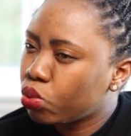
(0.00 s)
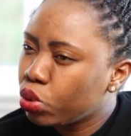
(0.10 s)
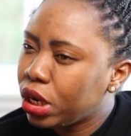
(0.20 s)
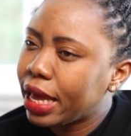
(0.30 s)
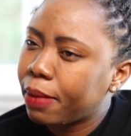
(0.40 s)

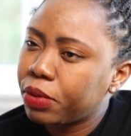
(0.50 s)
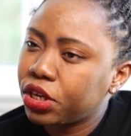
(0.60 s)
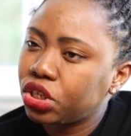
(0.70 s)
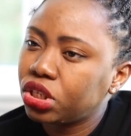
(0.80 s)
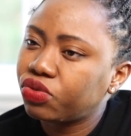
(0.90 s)
woolly
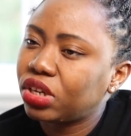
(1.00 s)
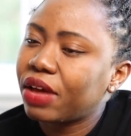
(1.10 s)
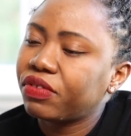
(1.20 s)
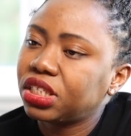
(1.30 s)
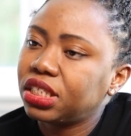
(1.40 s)
ambitions for
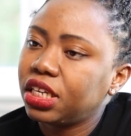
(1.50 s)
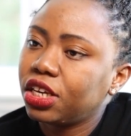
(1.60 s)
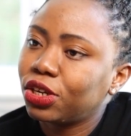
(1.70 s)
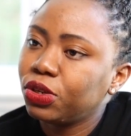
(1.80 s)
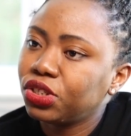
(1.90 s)
diversity and
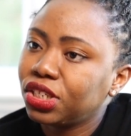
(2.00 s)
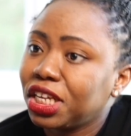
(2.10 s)
inclusion,